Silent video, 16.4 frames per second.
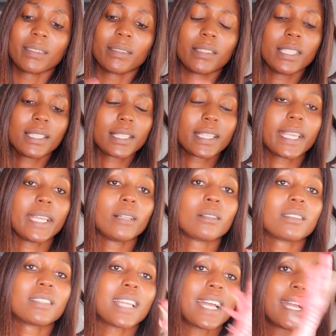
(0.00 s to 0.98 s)
These
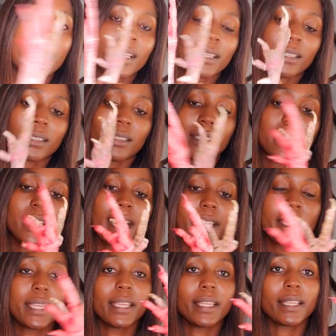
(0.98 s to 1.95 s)
scales are
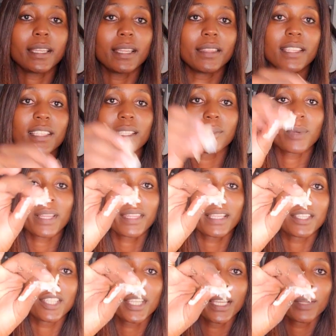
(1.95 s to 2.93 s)
yucky, and this is what
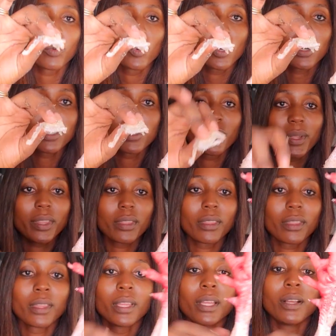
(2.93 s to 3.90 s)
the chicken walks with.
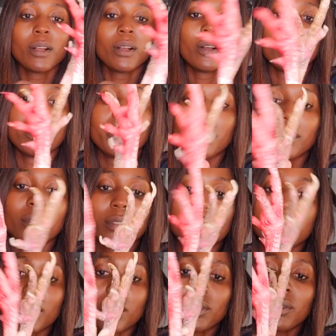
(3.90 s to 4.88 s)

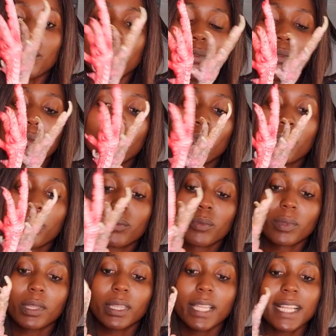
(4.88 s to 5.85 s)
So
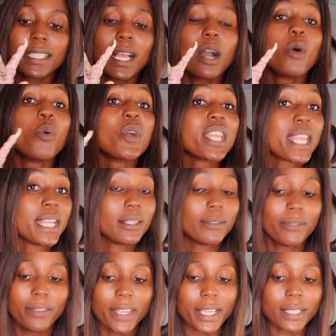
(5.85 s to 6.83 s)
that's how we
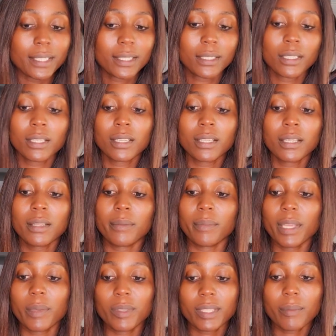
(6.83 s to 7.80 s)
eat feet.
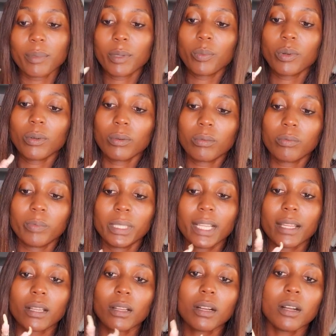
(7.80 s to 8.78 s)
Maybe some people will be
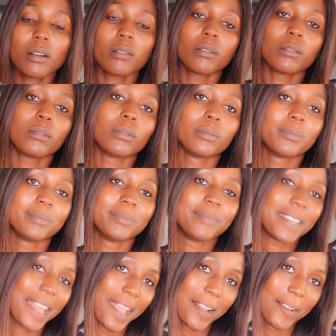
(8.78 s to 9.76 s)
like, oh,
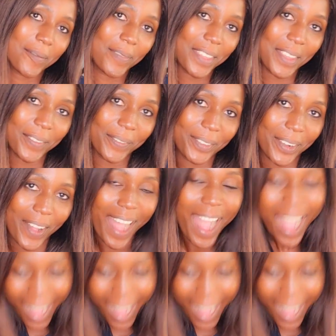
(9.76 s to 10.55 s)
black people.